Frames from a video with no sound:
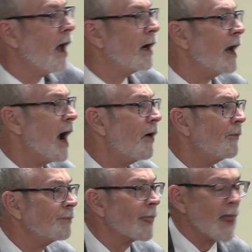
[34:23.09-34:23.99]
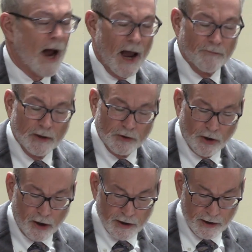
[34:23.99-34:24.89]
Now, I've been
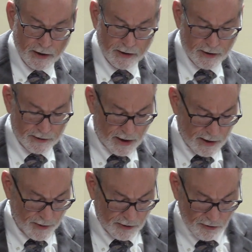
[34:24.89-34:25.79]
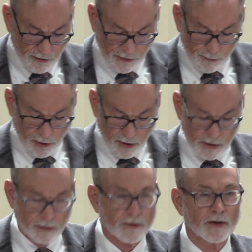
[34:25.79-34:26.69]
talking a lot about Dorothy
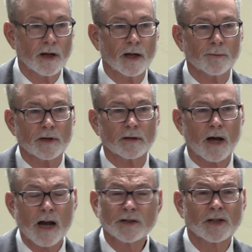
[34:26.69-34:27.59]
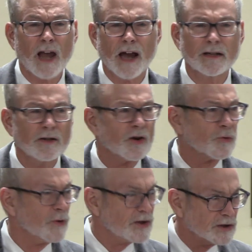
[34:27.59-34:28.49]
Parker today, but honestly, I didn't
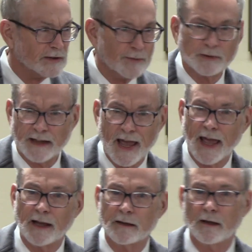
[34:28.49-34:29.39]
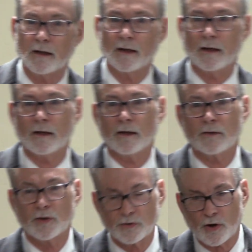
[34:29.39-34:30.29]
originally plan
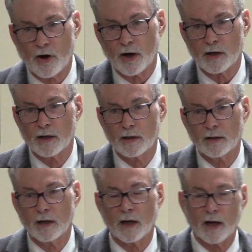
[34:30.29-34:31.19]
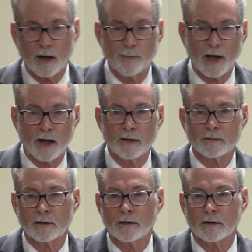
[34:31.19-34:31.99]
to talk about